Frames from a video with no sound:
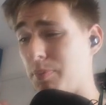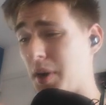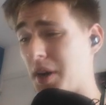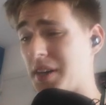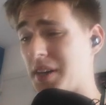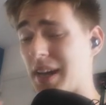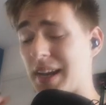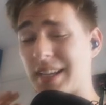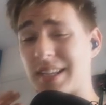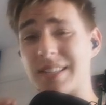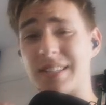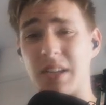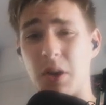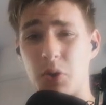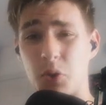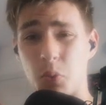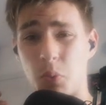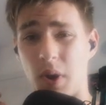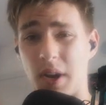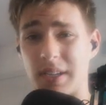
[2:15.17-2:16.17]
but I can tell
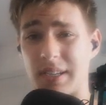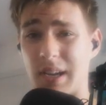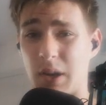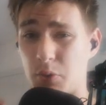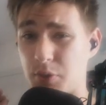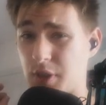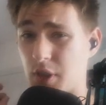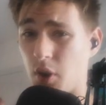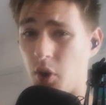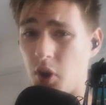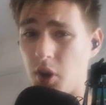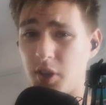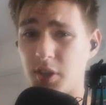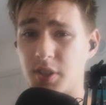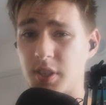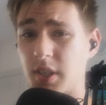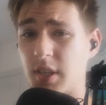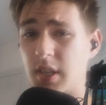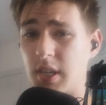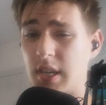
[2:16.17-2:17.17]
you right now, the
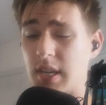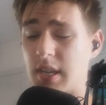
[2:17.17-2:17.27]
art